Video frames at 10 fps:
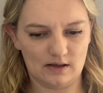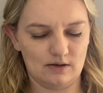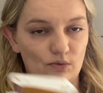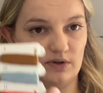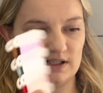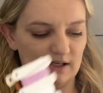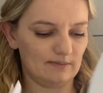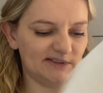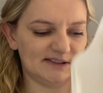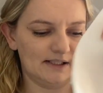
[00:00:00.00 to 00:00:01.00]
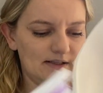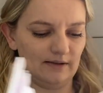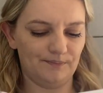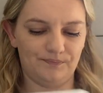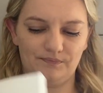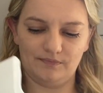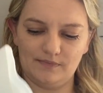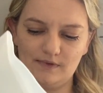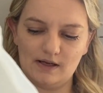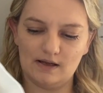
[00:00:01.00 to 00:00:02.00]
all the DMC,
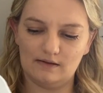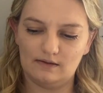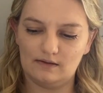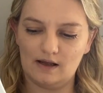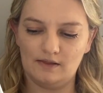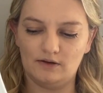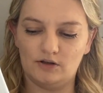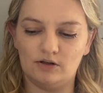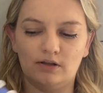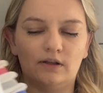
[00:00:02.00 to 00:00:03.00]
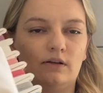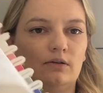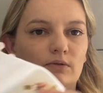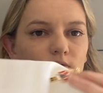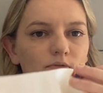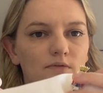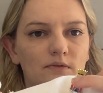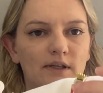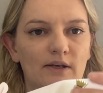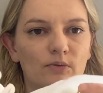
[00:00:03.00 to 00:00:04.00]
and the cute little
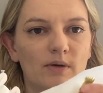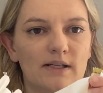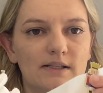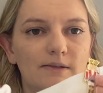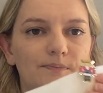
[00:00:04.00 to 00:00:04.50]
needle minder.